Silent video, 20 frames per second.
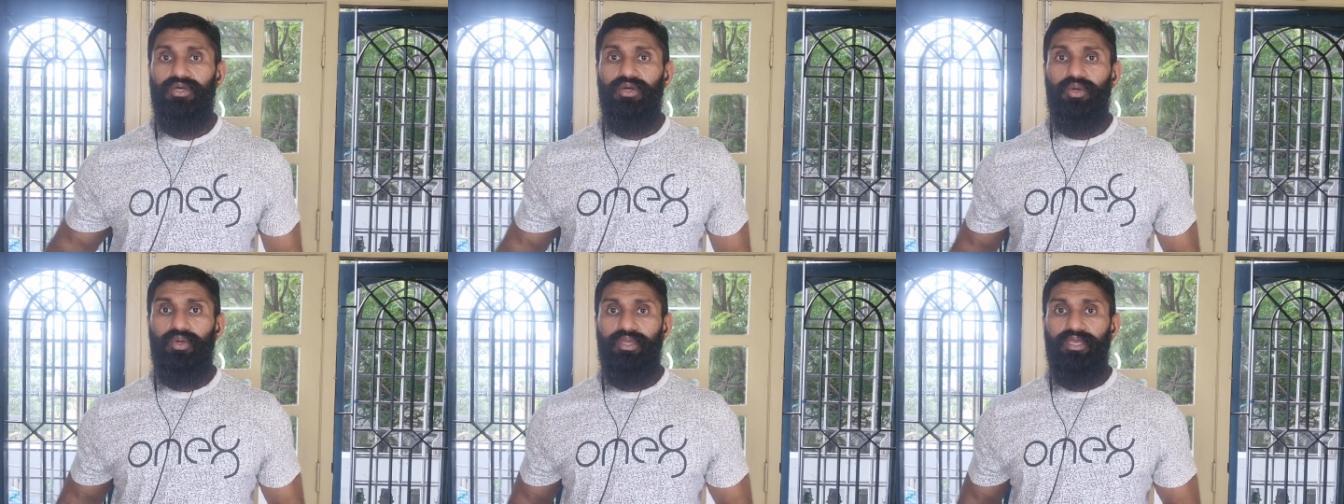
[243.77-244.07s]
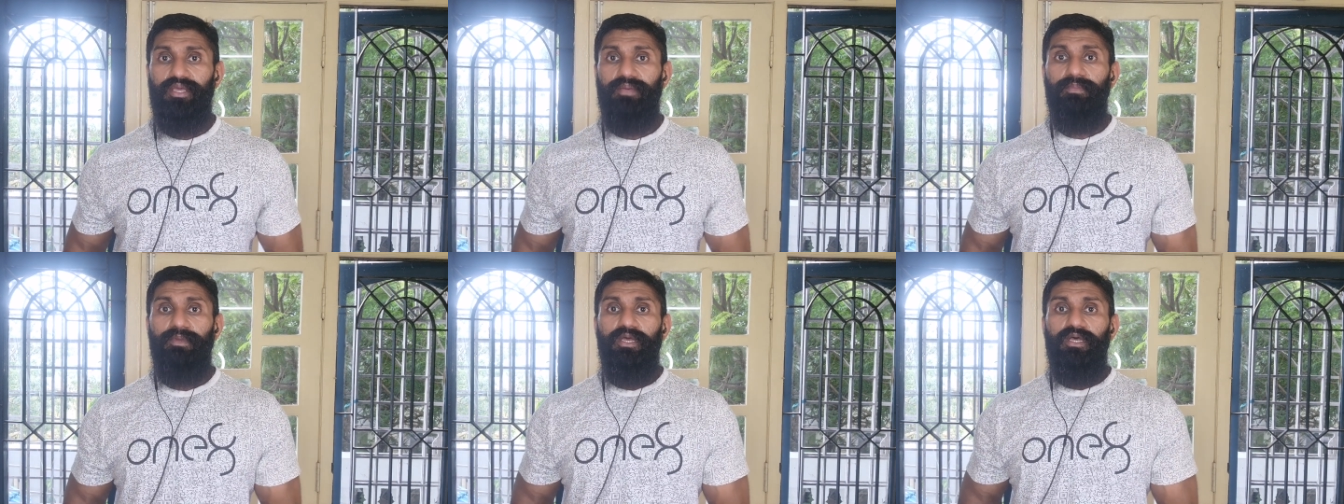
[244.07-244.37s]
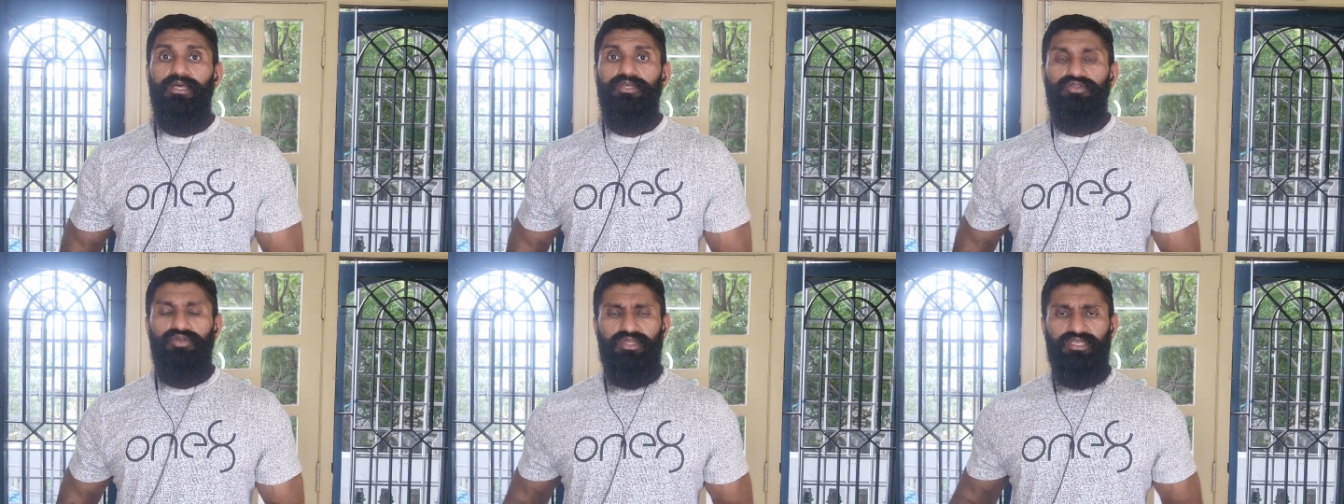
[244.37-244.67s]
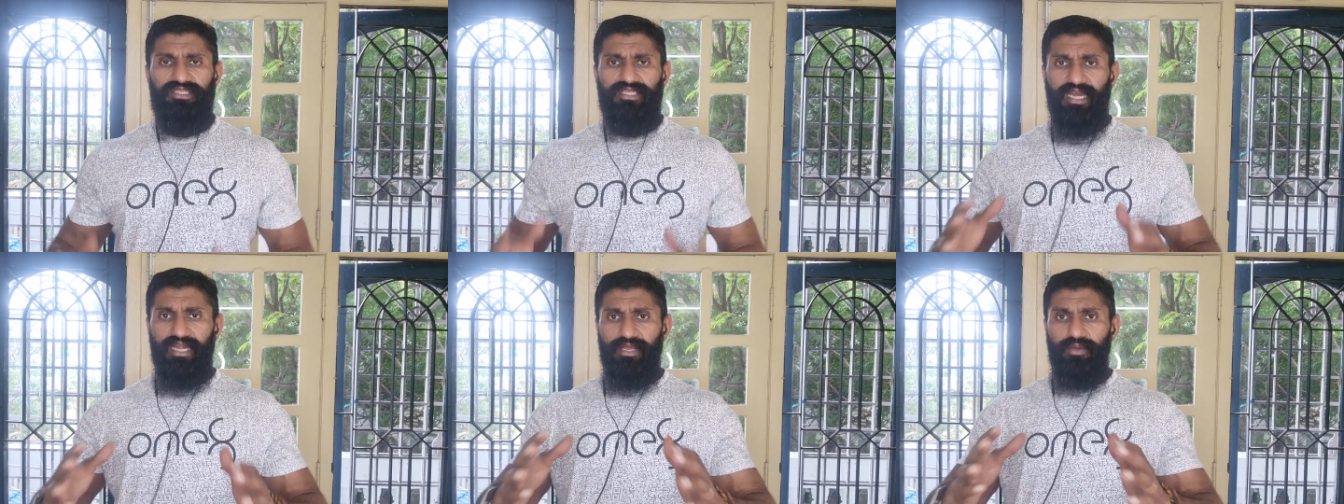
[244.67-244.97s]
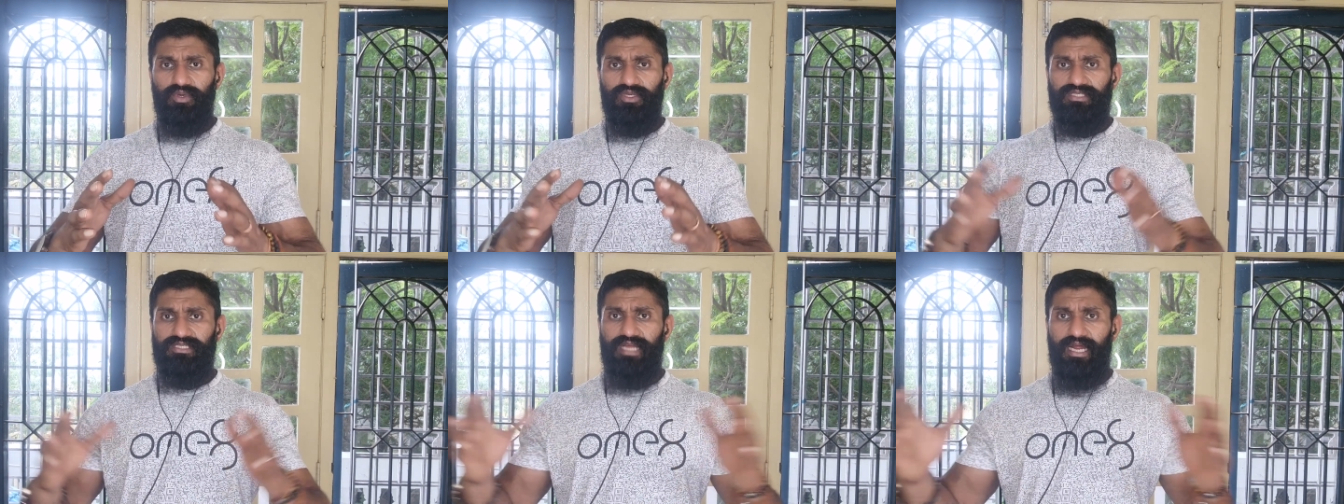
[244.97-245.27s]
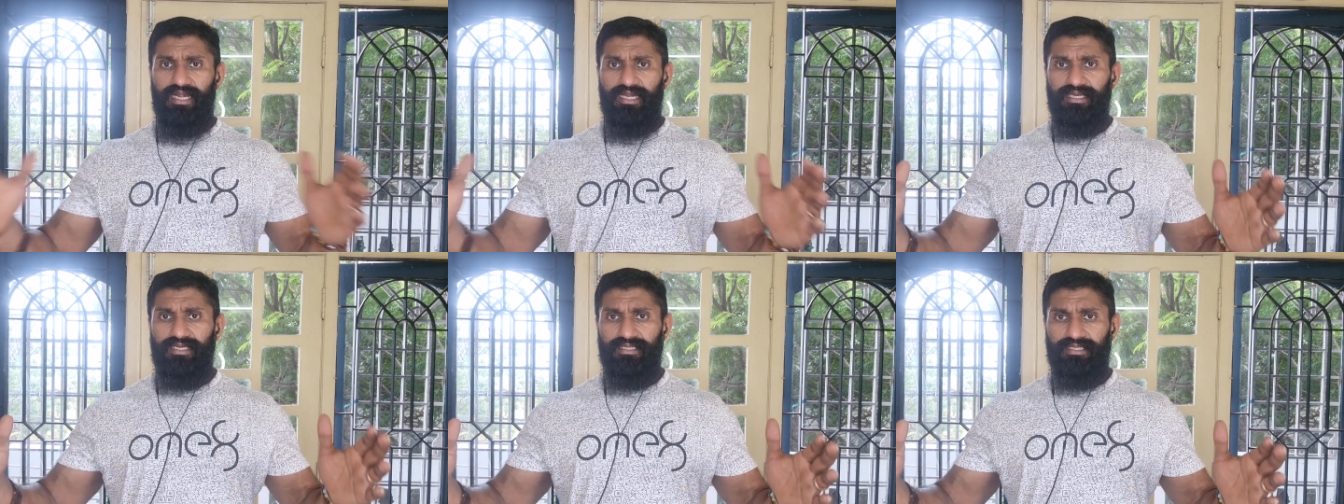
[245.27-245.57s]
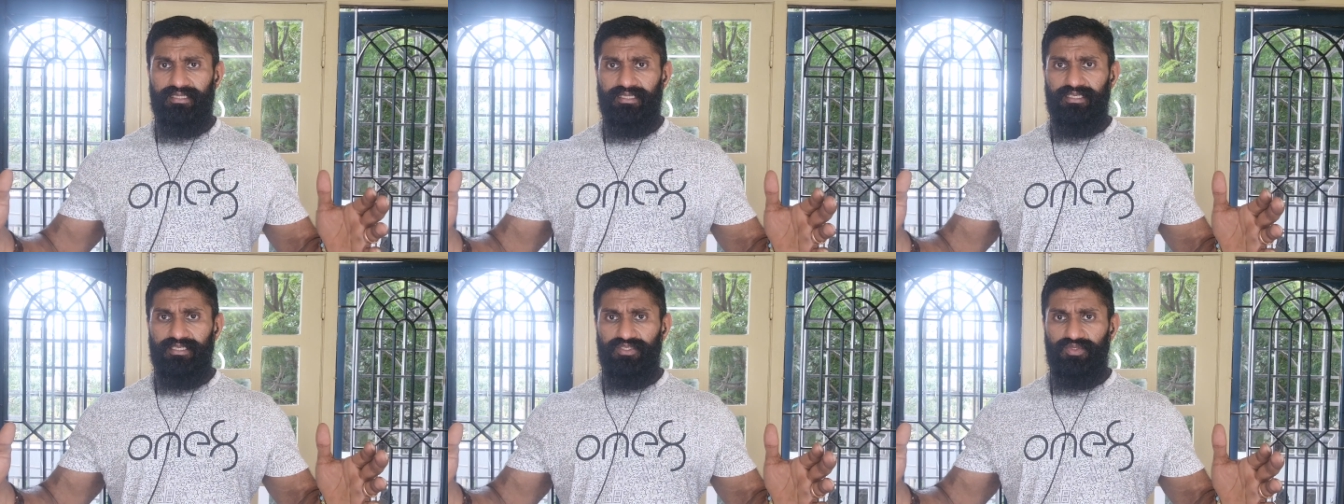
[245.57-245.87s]
okay so the study was done in
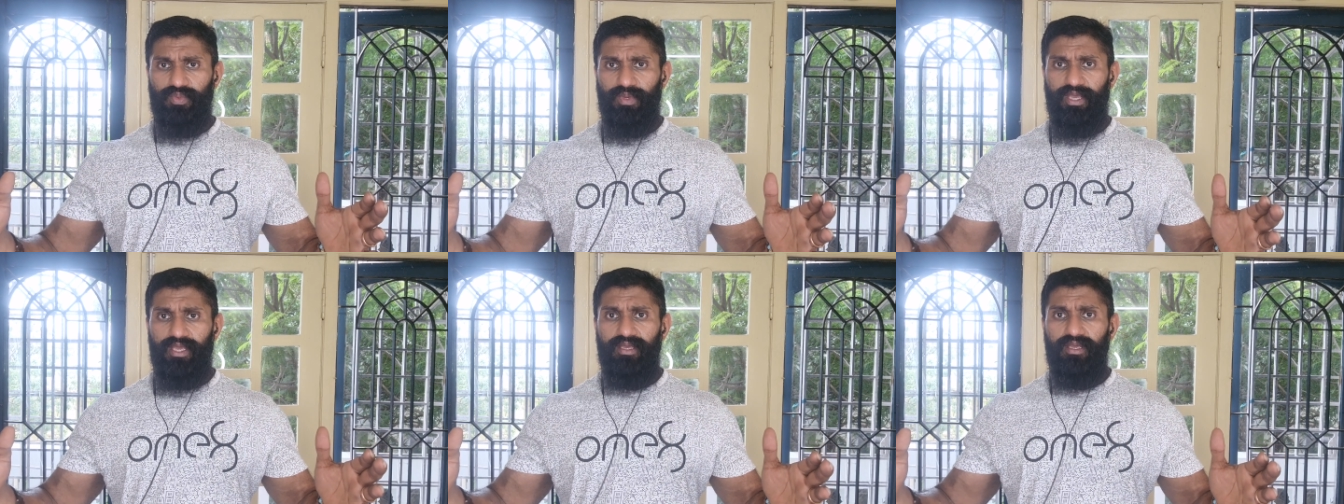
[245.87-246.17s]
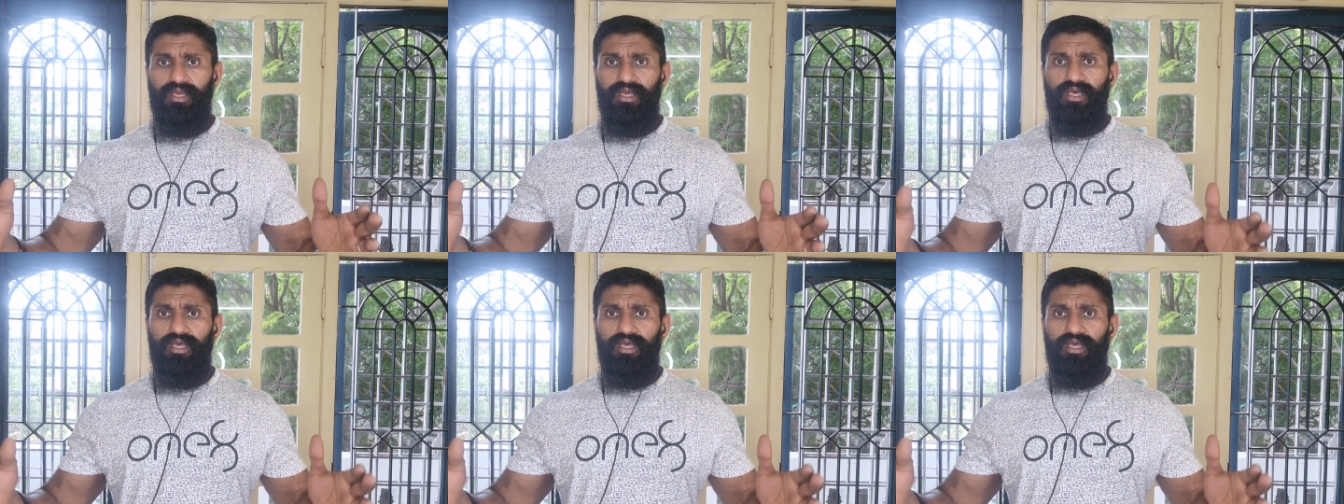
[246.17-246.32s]
this way